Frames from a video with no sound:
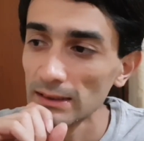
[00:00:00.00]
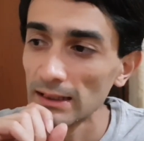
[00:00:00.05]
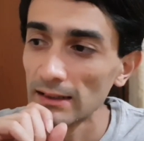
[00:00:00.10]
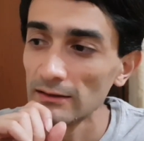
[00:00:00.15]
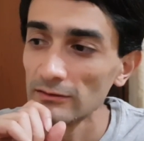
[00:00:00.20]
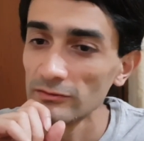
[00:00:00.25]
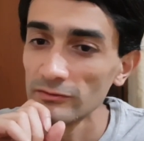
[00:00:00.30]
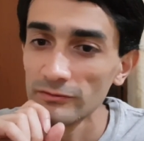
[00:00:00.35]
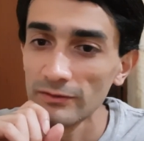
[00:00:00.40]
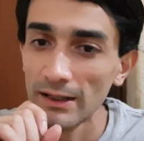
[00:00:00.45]
I
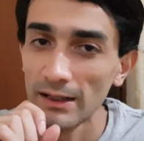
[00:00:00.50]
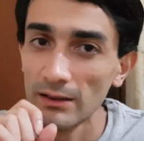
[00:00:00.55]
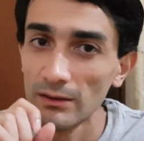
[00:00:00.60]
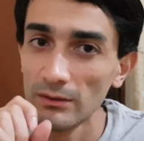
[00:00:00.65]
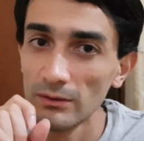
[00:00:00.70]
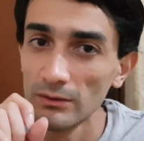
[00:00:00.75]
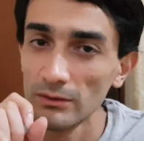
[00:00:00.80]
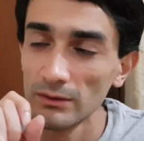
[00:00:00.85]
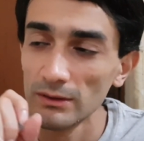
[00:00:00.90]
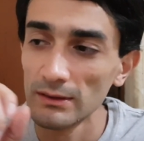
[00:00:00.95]

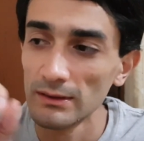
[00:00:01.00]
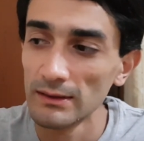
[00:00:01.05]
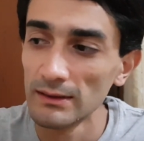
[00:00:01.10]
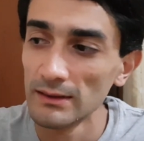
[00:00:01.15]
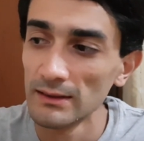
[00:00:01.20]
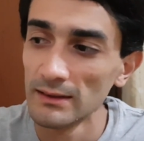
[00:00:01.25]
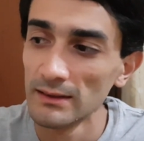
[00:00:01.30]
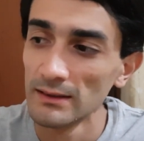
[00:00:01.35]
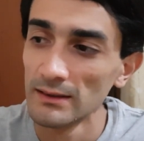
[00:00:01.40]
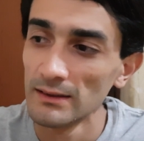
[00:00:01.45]
found
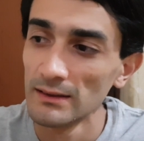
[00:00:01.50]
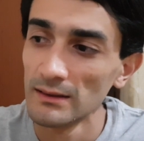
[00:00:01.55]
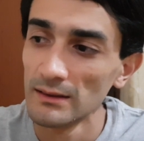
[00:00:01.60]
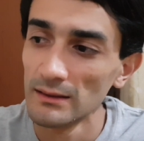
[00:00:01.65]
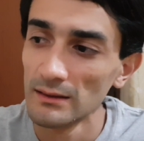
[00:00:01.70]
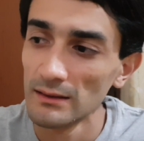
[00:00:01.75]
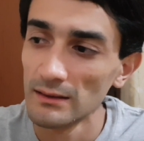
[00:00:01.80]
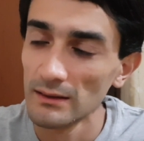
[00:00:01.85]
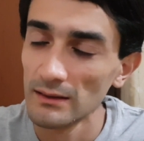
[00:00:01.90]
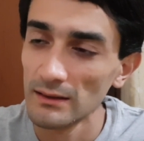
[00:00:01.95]

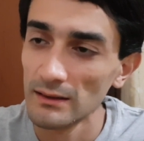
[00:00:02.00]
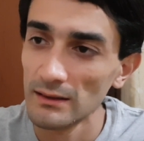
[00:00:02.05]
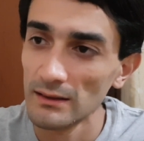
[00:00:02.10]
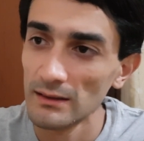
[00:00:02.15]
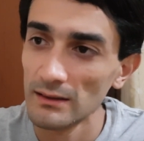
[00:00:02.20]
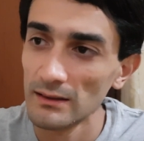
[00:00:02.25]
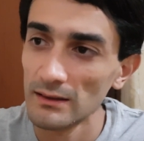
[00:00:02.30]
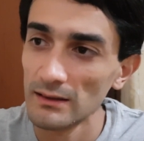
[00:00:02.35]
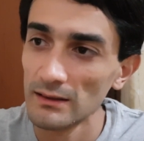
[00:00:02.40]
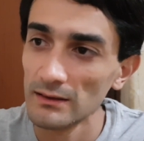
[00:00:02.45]

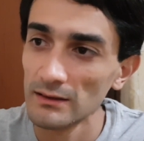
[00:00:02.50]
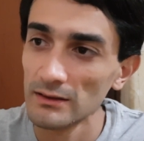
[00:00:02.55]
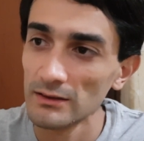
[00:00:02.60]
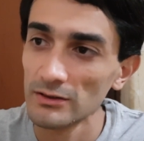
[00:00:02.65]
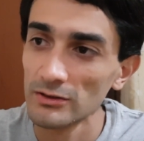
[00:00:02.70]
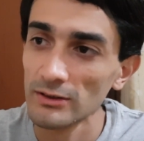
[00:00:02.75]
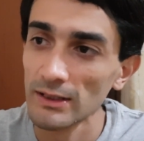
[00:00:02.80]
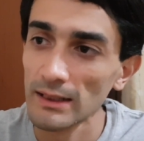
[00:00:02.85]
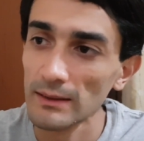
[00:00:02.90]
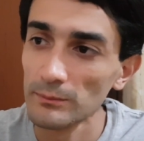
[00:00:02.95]
a
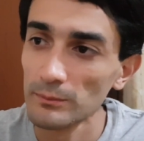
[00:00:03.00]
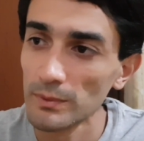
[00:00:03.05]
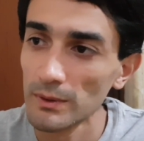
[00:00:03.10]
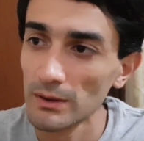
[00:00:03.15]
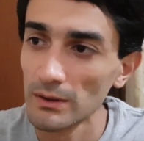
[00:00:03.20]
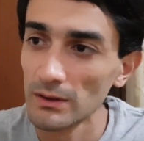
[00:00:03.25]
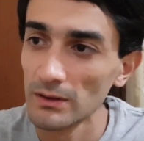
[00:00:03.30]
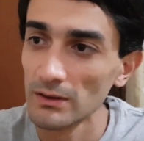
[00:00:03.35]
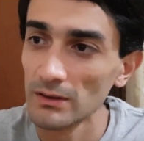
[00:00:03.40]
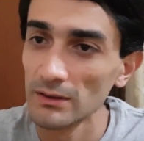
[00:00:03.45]

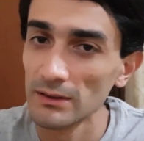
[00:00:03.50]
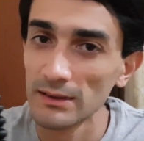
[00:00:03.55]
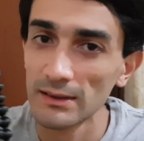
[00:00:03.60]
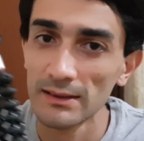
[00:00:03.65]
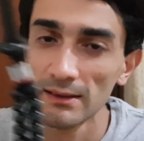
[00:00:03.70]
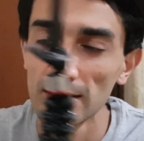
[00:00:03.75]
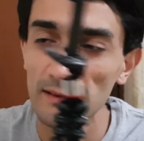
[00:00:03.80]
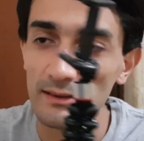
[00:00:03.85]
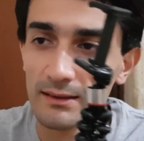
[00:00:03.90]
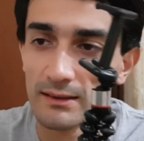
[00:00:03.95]
tripod.
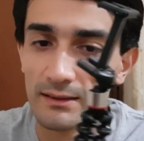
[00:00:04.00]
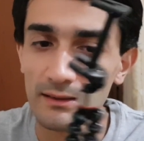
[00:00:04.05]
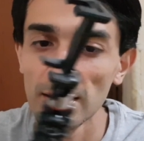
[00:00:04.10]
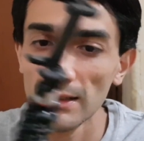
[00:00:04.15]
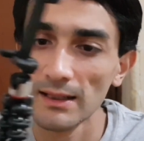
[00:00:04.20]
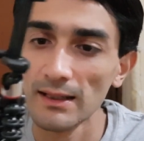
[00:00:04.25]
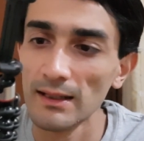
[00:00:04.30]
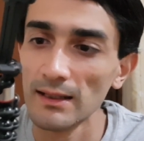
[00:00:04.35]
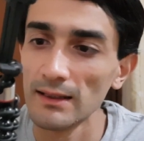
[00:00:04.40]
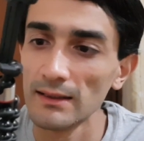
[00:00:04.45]

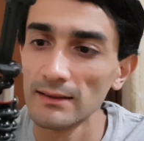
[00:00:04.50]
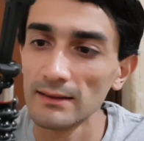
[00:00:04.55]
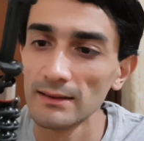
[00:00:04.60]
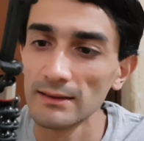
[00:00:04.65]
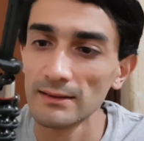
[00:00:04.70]
Yeah,